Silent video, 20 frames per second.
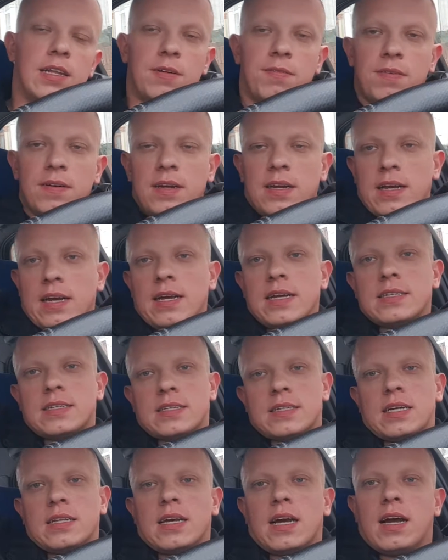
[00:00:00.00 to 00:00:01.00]
And the thing
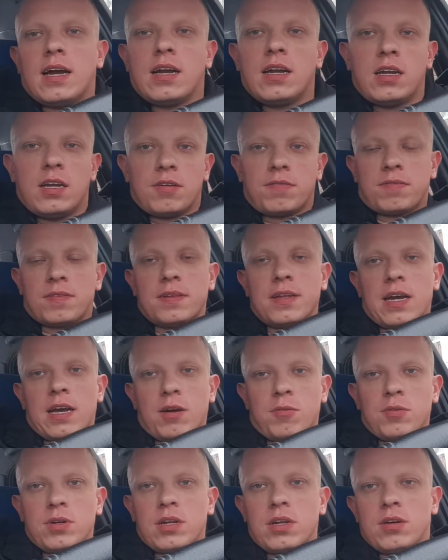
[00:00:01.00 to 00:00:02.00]
is that I live
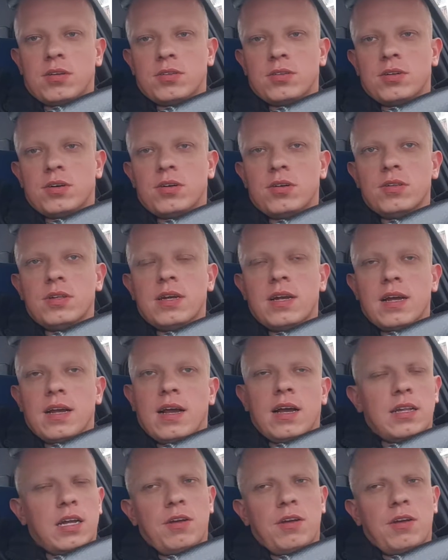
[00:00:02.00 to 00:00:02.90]
now in London,